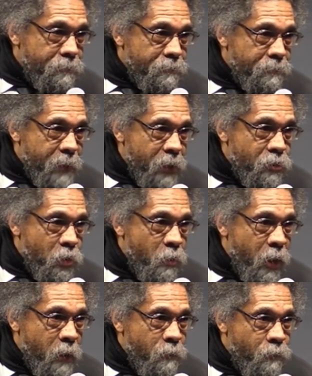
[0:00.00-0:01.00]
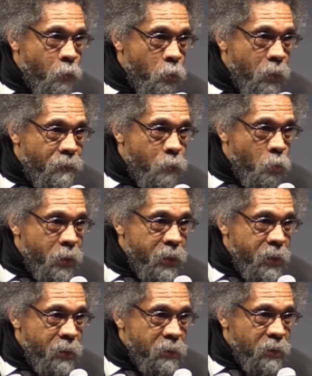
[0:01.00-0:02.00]
That 244
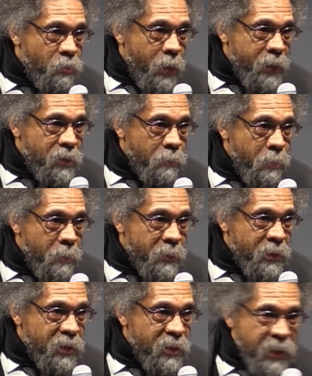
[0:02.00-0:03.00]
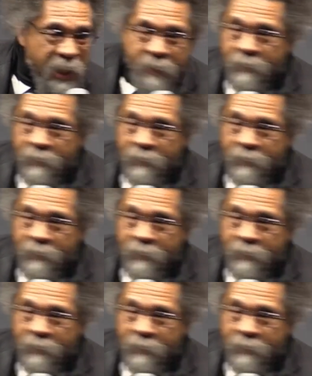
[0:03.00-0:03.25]
years of white supremacist slavery